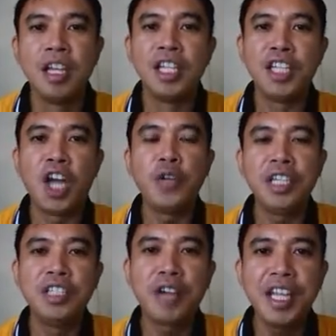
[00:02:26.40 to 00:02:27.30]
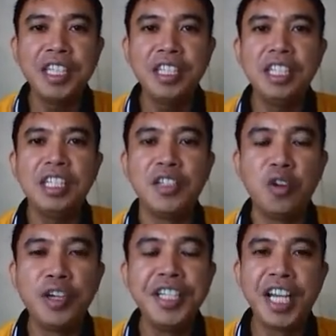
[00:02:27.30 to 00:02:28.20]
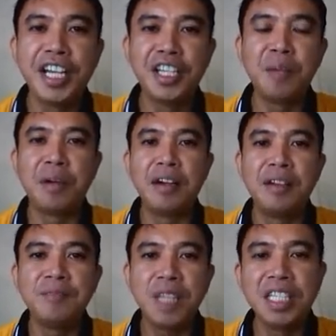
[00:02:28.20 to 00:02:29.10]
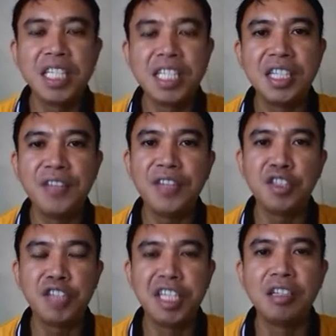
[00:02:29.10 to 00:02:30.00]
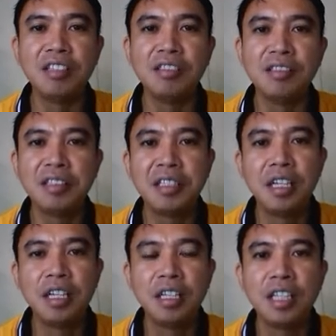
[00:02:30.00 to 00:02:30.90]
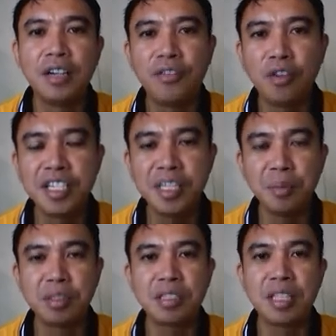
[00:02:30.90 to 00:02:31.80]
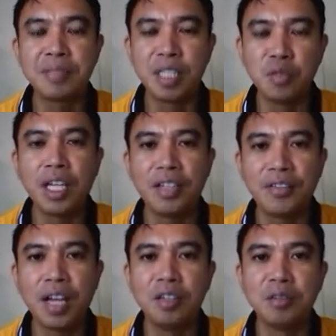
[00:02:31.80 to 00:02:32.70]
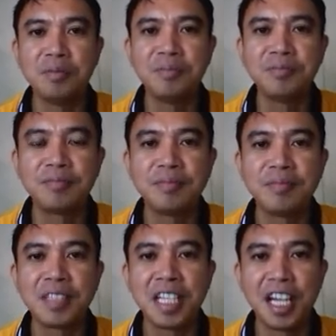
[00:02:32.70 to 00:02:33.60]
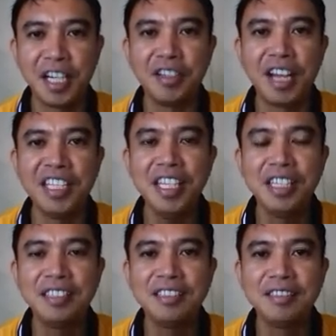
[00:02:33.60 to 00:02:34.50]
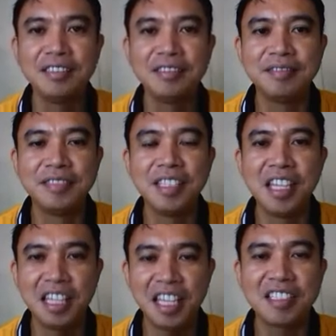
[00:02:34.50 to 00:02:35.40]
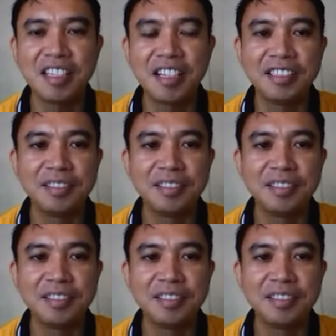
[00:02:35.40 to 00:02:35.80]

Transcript: Now, in writing an ordinary number in the scientific notation, there are 4 simple steps that we can follow. Are you ready? Let's start.